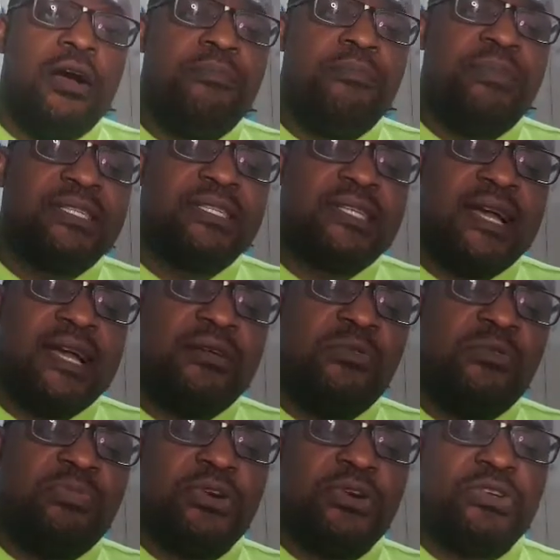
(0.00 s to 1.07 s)
basically
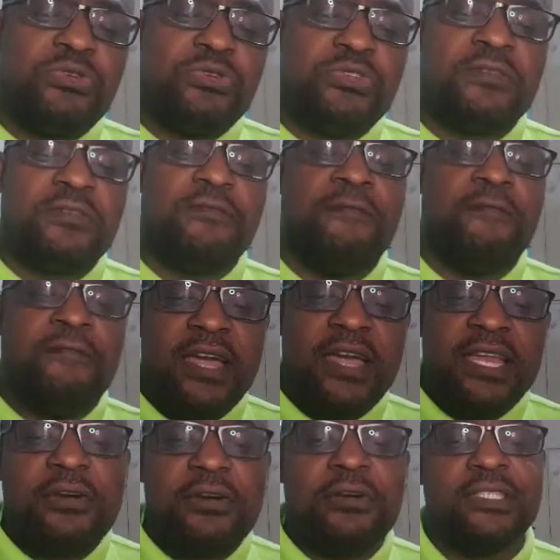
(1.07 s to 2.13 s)
will produce
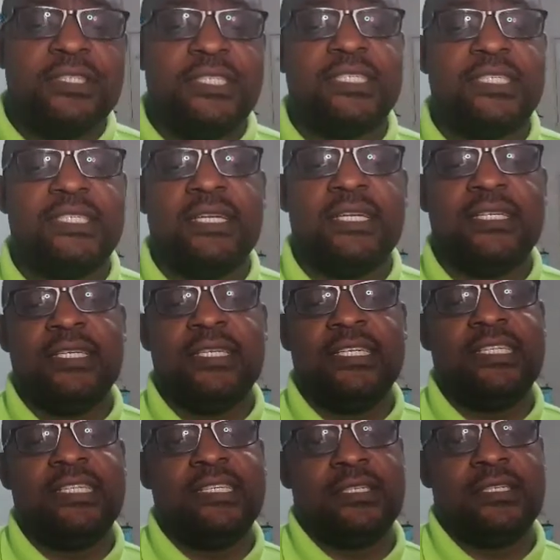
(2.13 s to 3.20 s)
very consistent
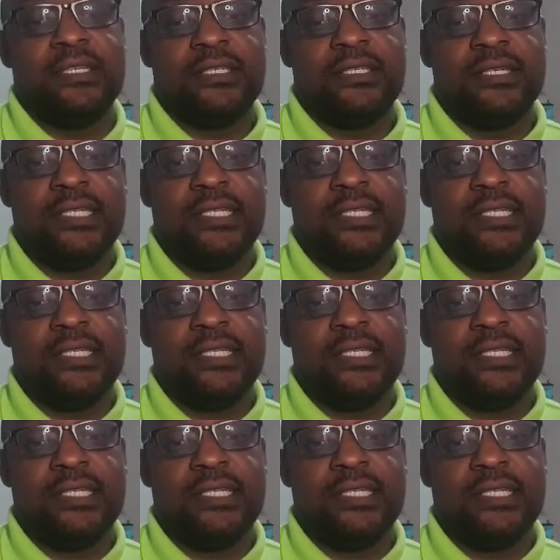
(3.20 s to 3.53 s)
decisions,